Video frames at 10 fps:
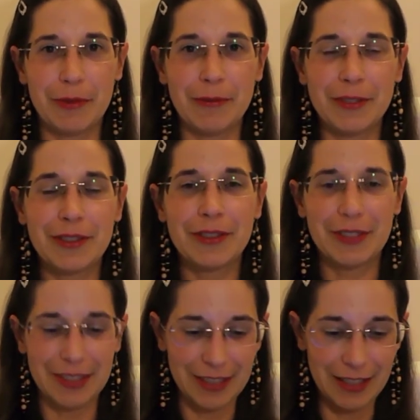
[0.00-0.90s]

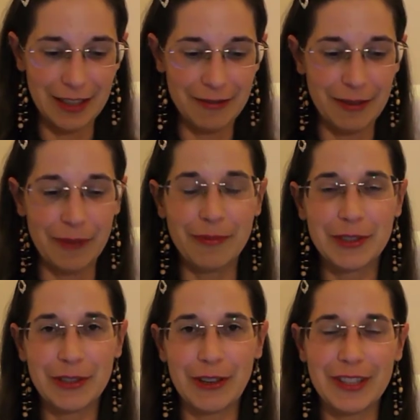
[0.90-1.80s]

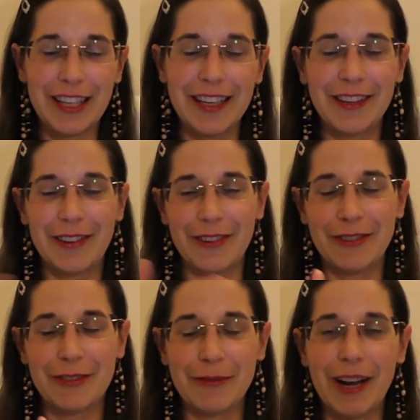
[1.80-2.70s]
Scotland or
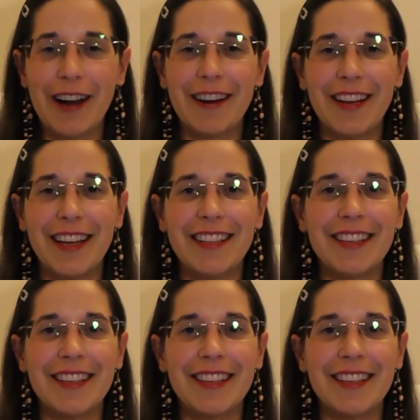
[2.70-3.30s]
from Ireland,